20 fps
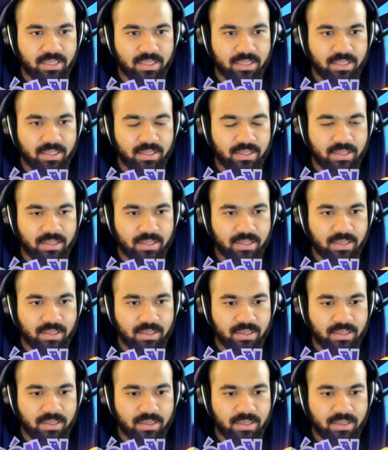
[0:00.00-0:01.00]

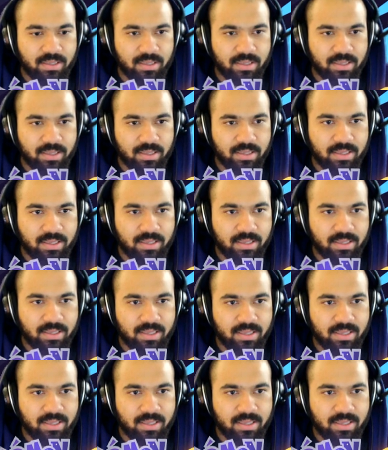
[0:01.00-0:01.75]
Nobody speaks.